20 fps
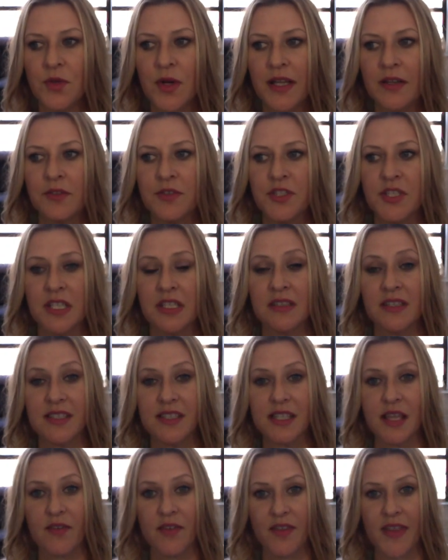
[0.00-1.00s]
energy in the
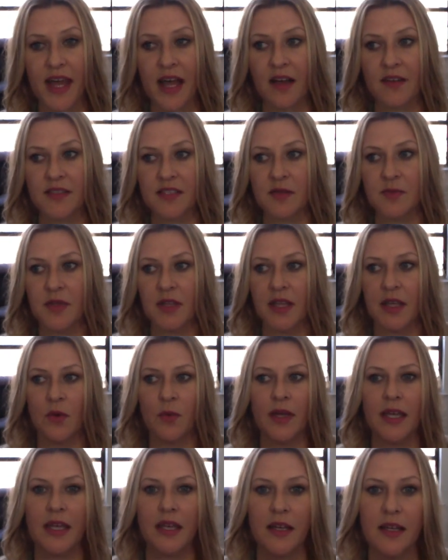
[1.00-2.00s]
7th house to be like,
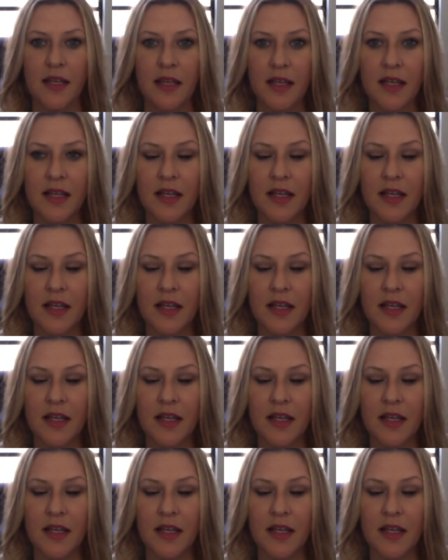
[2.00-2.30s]
wait,